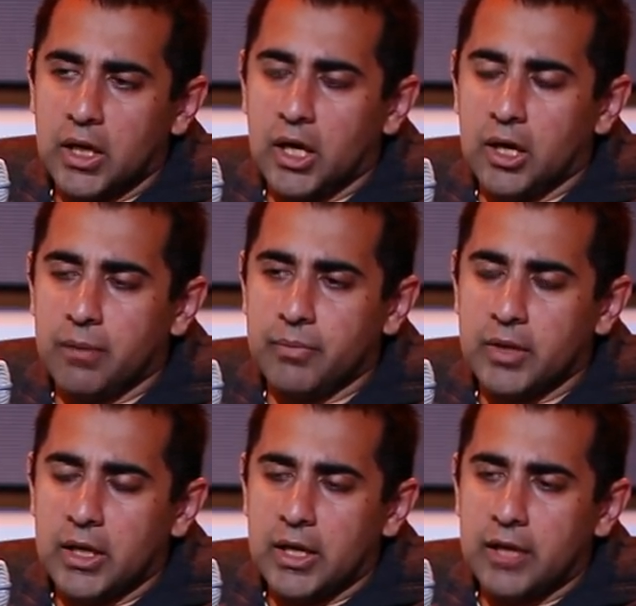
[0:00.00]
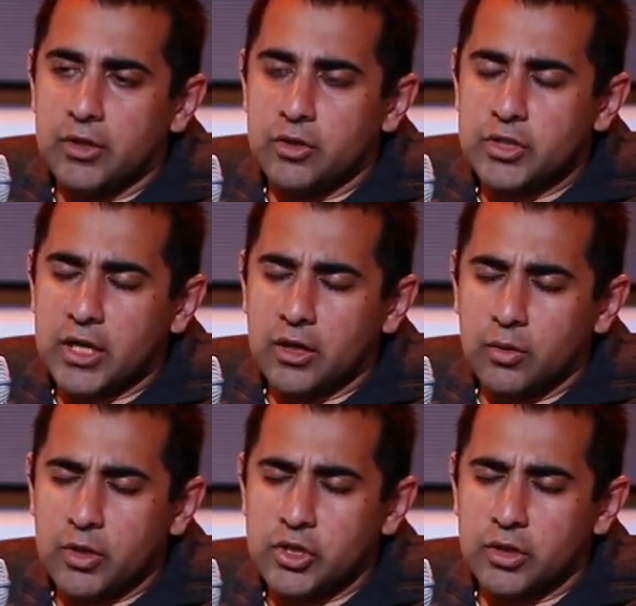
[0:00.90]
one. And then your second
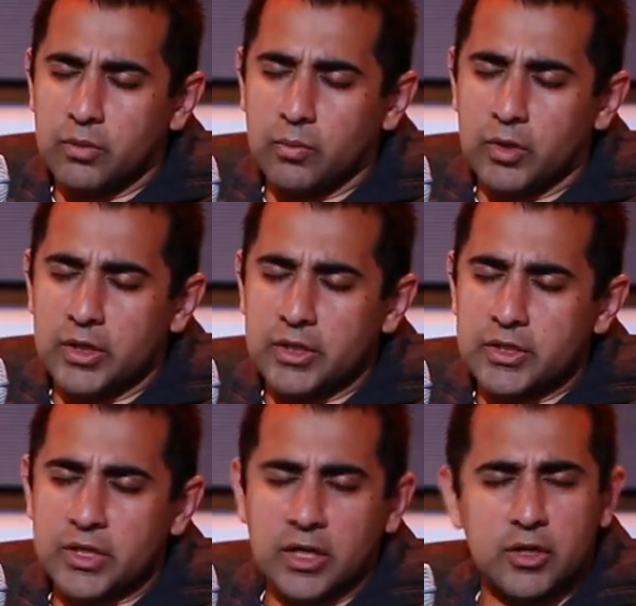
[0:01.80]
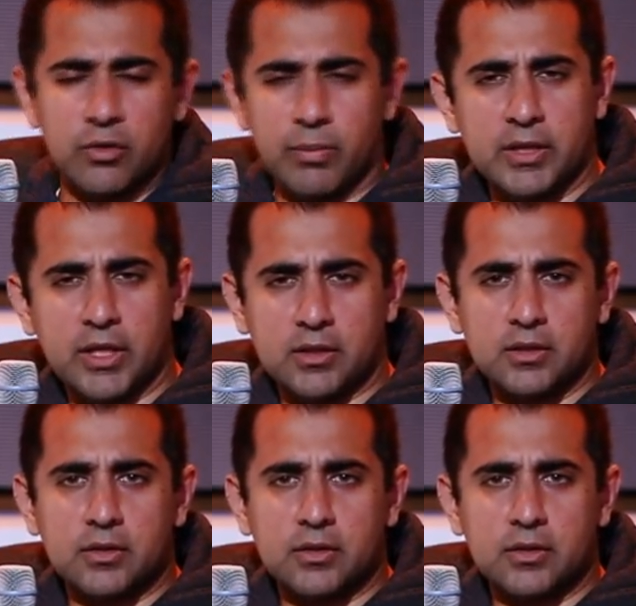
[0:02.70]
question was, could you repeat that?